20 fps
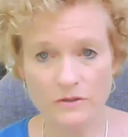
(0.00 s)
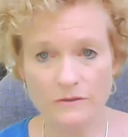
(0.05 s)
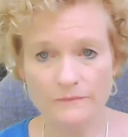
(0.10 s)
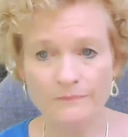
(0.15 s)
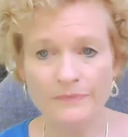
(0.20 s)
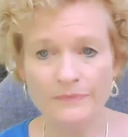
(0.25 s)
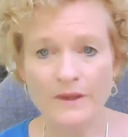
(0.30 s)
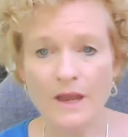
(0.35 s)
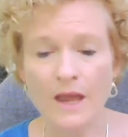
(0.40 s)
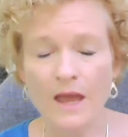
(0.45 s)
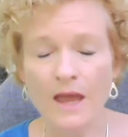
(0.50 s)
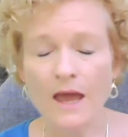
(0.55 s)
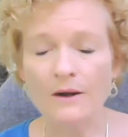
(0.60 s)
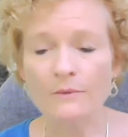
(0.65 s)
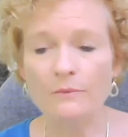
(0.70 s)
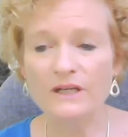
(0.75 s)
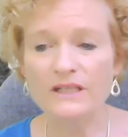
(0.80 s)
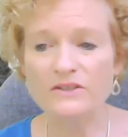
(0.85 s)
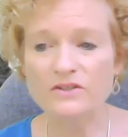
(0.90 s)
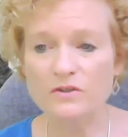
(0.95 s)
Mm-hmm.
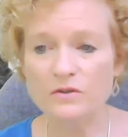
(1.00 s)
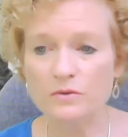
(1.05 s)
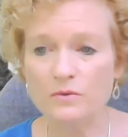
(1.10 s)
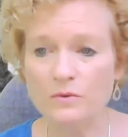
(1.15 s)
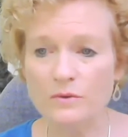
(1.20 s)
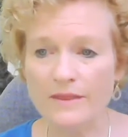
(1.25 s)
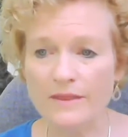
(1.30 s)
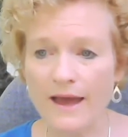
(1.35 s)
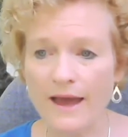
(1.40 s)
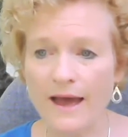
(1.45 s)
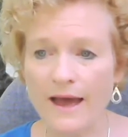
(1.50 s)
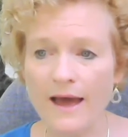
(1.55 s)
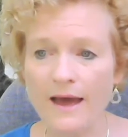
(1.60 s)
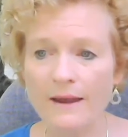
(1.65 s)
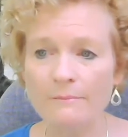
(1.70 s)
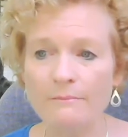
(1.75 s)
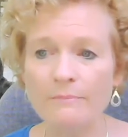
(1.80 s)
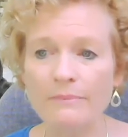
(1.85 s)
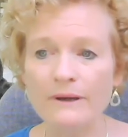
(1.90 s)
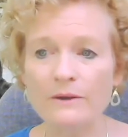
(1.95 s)
And we do
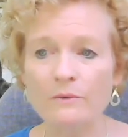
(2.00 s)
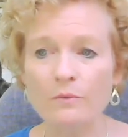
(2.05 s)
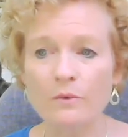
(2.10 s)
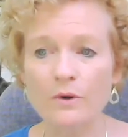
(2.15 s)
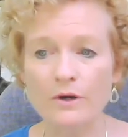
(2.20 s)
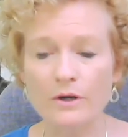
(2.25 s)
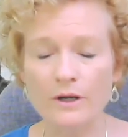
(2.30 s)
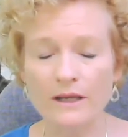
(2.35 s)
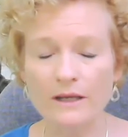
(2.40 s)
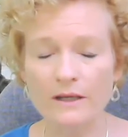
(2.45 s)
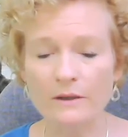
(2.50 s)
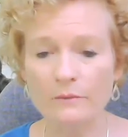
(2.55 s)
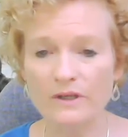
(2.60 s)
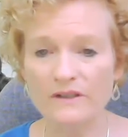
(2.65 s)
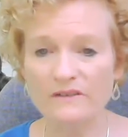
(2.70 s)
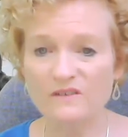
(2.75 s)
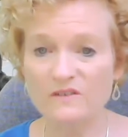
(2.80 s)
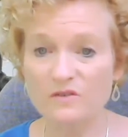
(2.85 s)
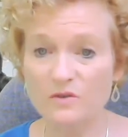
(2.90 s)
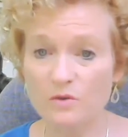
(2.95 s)
that by working
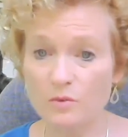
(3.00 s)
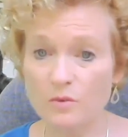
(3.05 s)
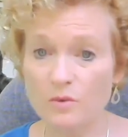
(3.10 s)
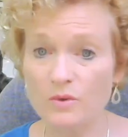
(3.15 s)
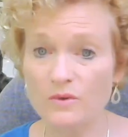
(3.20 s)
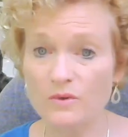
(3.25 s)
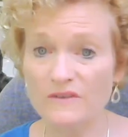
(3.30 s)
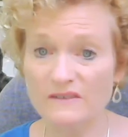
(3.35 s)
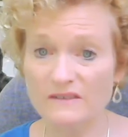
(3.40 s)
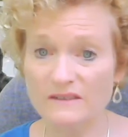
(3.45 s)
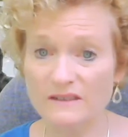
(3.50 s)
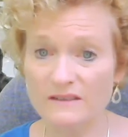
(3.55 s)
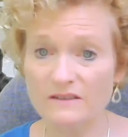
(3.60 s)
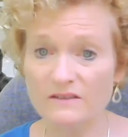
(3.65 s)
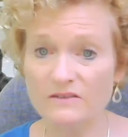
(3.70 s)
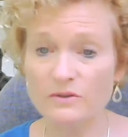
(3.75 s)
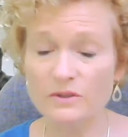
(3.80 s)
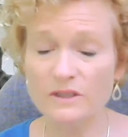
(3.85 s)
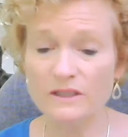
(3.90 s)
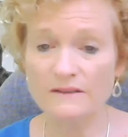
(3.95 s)
with schools,
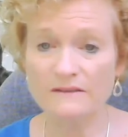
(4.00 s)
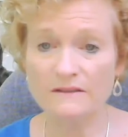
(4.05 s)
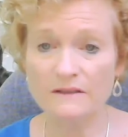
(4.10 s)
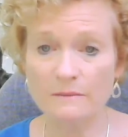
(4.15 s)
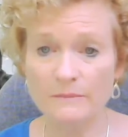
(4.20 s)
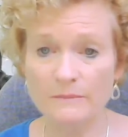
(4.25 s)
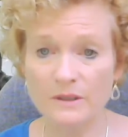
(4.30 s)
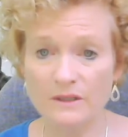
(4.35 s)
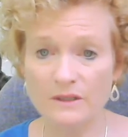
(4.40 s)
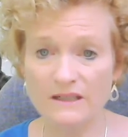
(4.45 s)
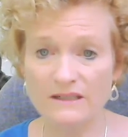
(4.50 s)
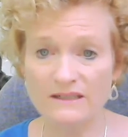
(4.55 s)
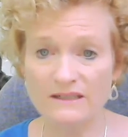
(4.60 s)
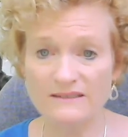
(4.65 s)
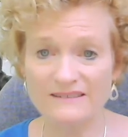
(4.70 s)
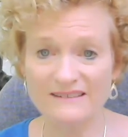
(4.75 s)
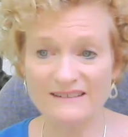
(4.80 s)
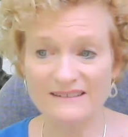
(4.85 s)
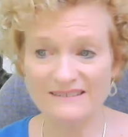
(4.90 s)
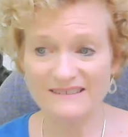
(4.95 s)
districts,
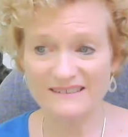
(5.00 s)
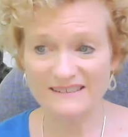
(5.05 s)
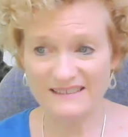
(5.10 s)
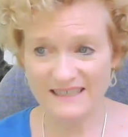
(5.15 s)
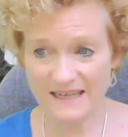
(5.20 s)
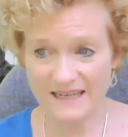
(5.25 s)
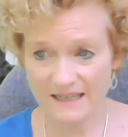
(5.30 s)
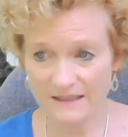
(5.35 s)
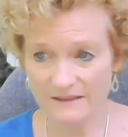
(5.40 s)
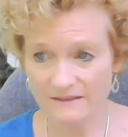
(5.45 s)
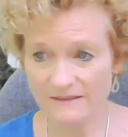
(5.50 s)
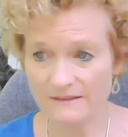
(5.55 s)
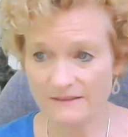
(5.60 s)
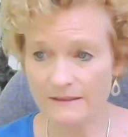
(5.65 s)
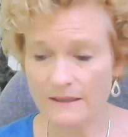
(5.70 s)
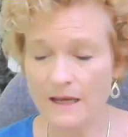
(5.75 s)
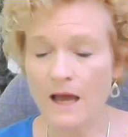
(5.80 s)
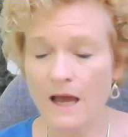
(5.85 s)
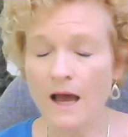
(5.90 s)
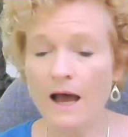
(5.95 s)
communities, and states.
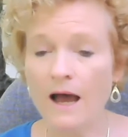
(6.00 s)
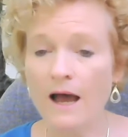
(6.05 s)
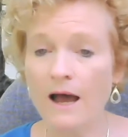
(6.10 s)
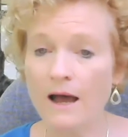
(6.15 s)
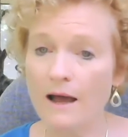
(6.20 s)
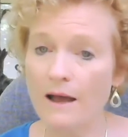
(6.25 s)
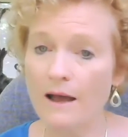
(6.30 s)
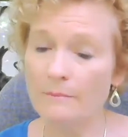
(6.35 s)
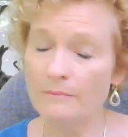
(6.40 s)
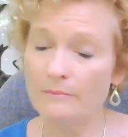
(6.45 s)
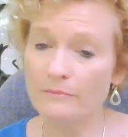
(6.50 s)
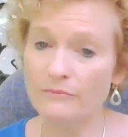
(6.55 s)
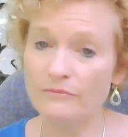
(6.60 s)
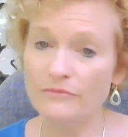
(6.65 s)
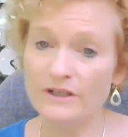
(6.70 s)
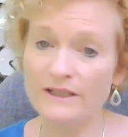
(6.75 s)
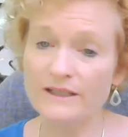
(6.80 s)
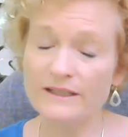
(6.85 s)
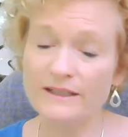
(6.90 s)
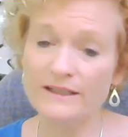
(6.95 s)

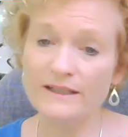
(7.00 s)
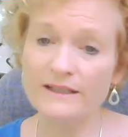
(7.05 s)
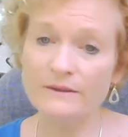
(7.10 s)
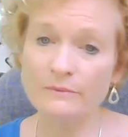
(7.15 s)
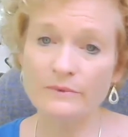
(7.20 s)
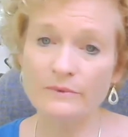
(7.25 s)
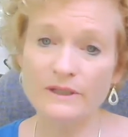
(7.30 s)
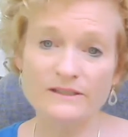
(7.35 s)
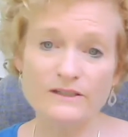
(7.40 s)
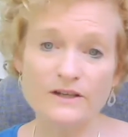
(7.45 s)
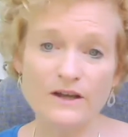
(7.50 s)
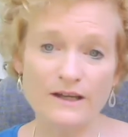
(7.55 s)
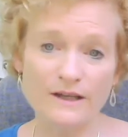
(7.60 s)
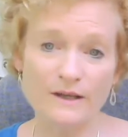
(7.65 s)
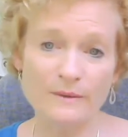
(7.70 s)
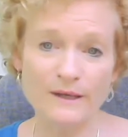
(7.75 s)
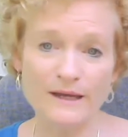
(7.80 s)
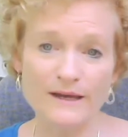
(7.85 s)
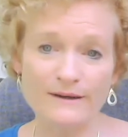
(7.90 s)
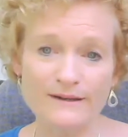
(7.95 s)
Really, we talk
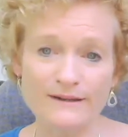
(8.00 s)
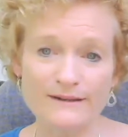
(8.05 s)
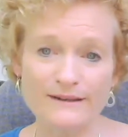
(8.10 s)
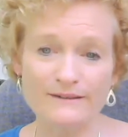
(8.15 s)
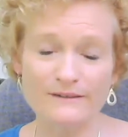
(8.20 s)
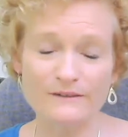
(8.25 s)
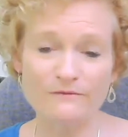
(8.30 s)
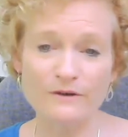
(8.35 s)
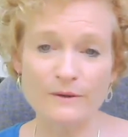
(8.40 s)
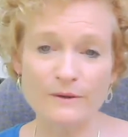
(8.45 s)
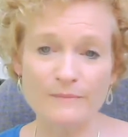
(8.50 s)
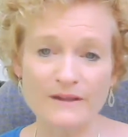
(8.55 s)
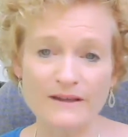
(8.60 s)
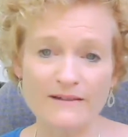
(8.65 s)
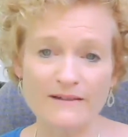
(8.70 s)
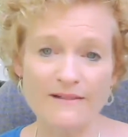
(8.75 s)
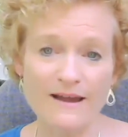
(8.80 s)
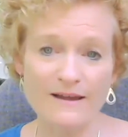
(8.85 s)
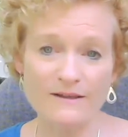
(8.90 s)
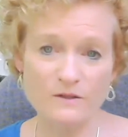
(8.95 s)
about it as from the
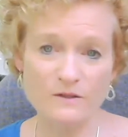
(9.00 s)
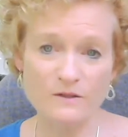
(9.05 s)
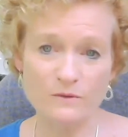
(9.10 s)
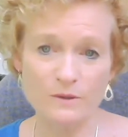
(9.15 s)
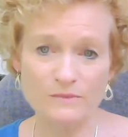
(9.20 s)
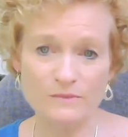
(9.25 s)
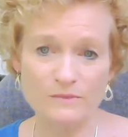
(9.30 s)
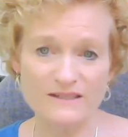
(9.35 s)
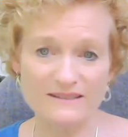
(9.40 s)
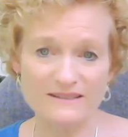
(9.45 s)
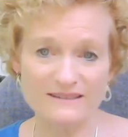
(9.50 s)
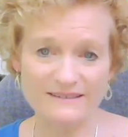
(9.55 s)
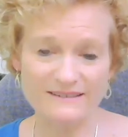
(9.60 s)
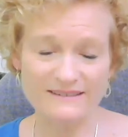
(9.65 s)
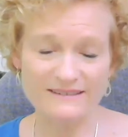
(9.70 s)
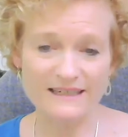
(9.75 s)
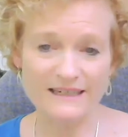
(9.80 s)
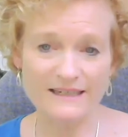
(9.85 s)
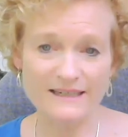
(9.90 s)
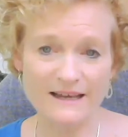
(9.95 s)
classroom to the
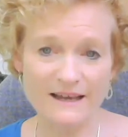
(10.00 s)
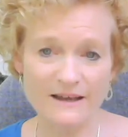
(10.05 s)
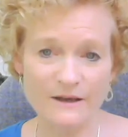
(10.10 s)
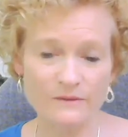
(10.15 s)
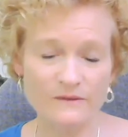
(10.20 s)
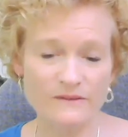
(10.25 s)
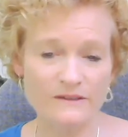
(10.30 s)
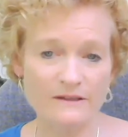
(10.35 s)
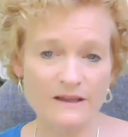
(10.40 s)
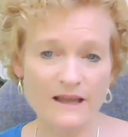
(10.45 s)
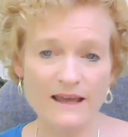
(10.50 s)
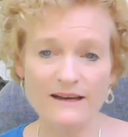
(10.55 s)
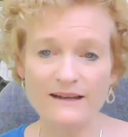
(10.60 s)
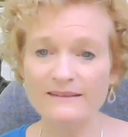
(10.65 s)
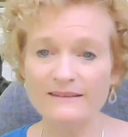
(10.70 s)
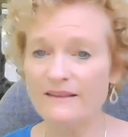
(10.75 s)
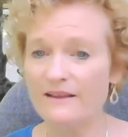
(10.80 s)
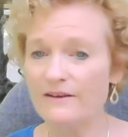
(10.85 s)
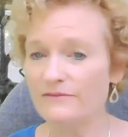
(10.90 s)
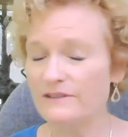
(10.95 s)
state house. And
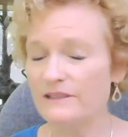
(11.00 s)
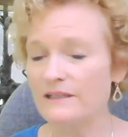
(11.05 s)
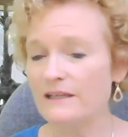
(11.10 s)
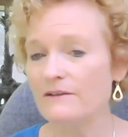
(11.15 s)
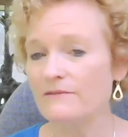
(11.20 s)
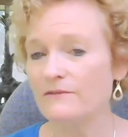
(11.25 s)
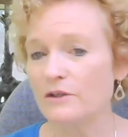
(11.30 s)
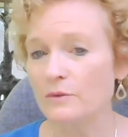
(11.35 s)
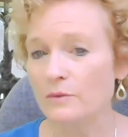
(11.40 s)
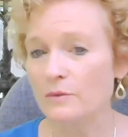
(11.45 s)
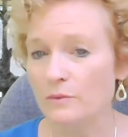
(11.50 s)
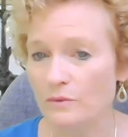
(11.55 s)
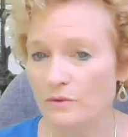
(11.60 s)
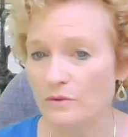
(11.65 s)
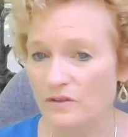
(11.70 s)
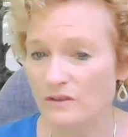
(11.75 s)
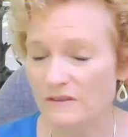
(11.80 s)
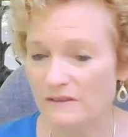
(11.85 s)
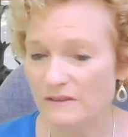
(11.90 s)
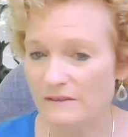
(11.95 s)
I'd love to give you
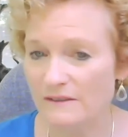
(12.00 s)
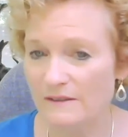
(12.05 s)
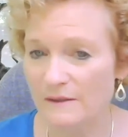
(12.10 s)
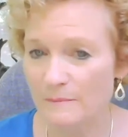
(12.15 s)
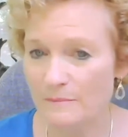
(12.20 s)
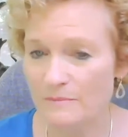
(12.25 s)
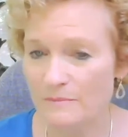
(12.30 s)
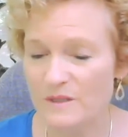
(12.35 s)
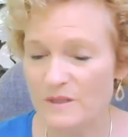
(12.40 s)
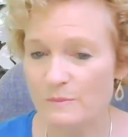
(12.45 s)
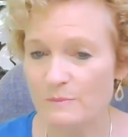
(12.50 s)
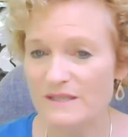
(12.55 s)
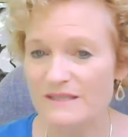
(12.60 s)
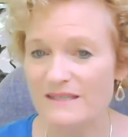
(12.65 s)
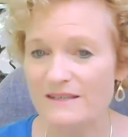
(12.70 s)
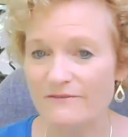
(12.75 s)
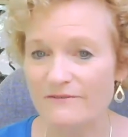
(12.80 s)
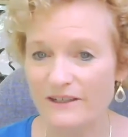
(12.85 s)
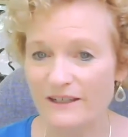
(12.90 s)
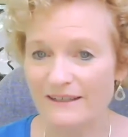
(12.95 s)
just some
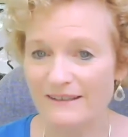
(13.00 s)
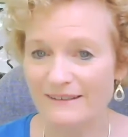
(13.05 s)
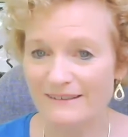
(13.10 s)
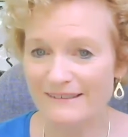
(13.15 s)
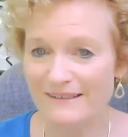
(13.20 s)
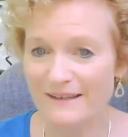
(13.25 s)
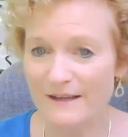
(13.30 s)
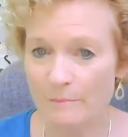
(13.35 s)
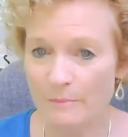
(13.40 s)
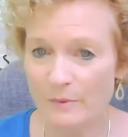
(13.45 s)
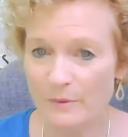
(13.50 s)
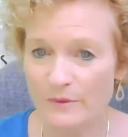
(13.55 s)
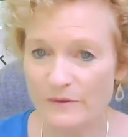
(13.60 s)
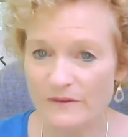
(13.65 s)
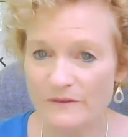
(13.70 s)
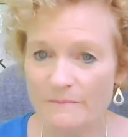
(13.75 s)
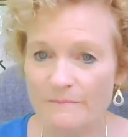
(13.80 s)
specific examples.